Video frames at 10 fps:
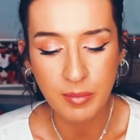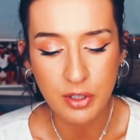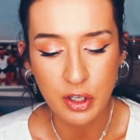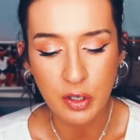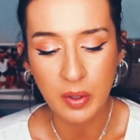
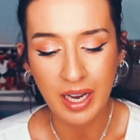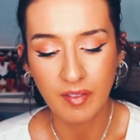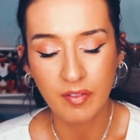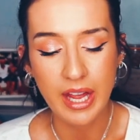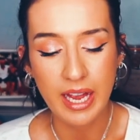So you
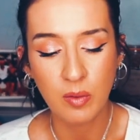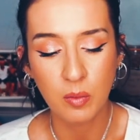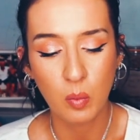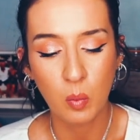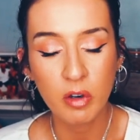have then
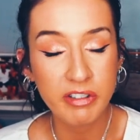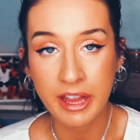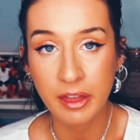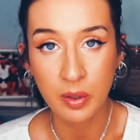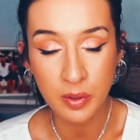worry
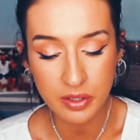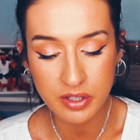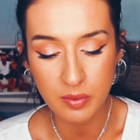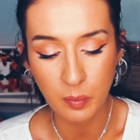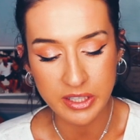
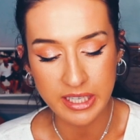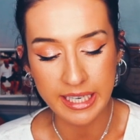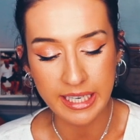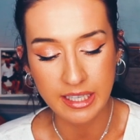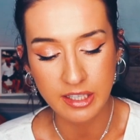thoughts, which
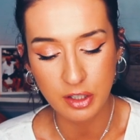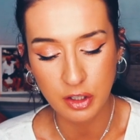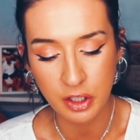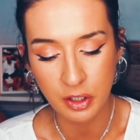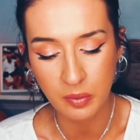lead
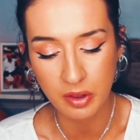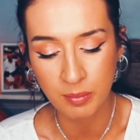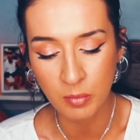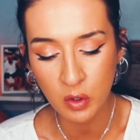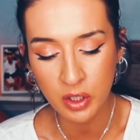to, the
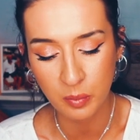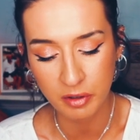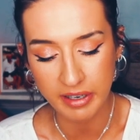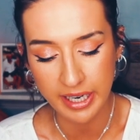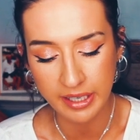more you
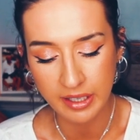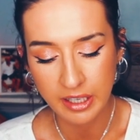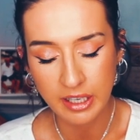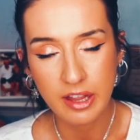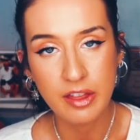worry,
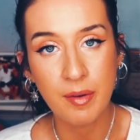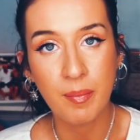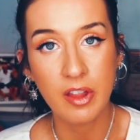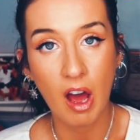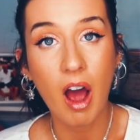the
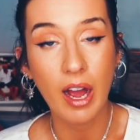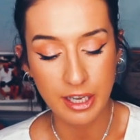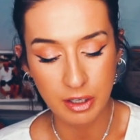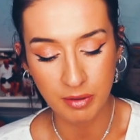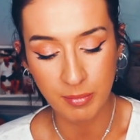higher
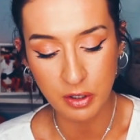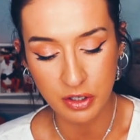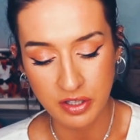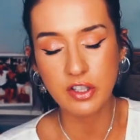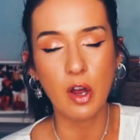your
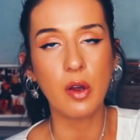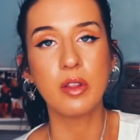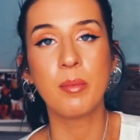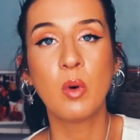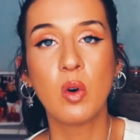emotions. So
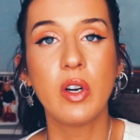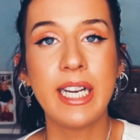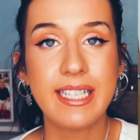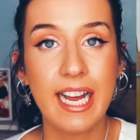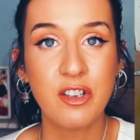the more
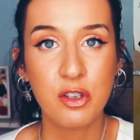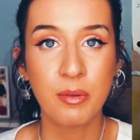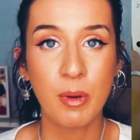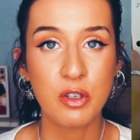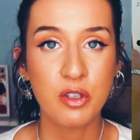intense your
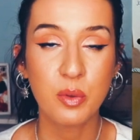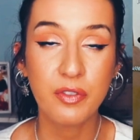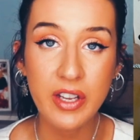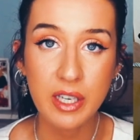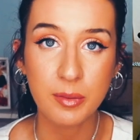emotions will
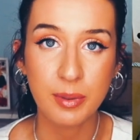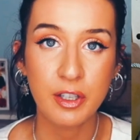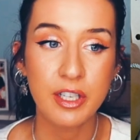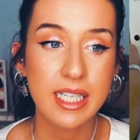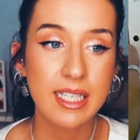feel,
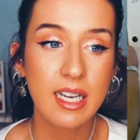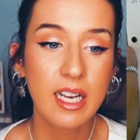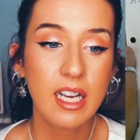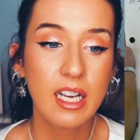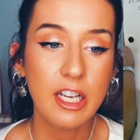because
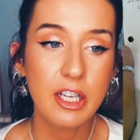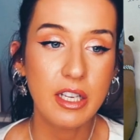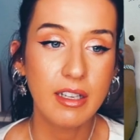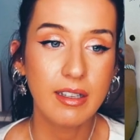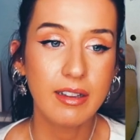
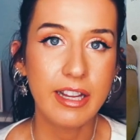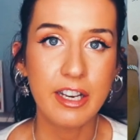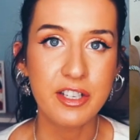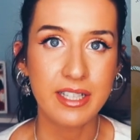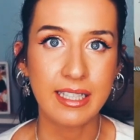they're
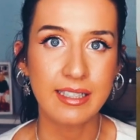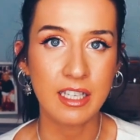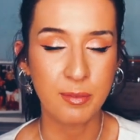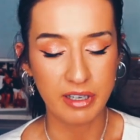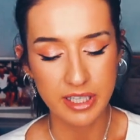just
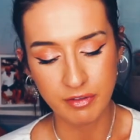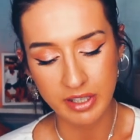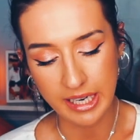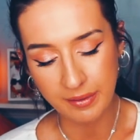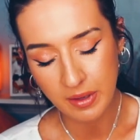exasperated,
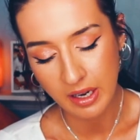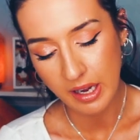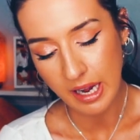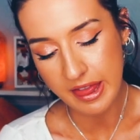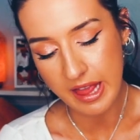really.
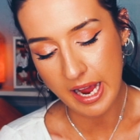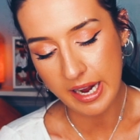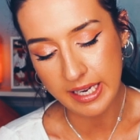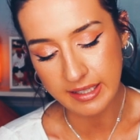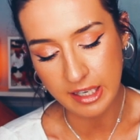And
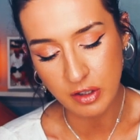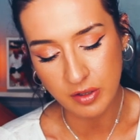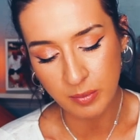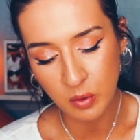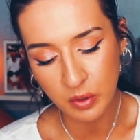then it says, the
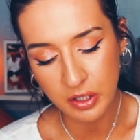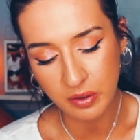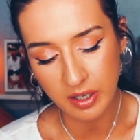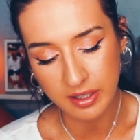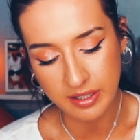more you
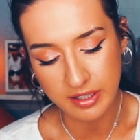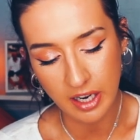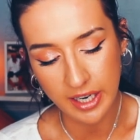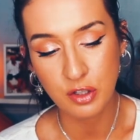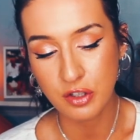can't
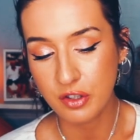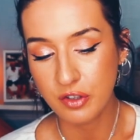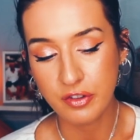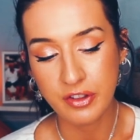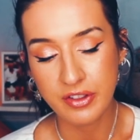decide,
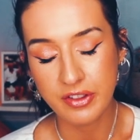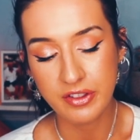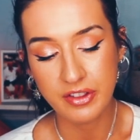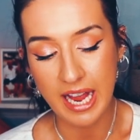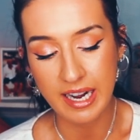
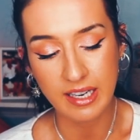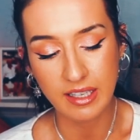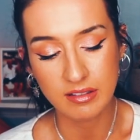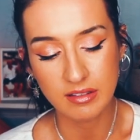then,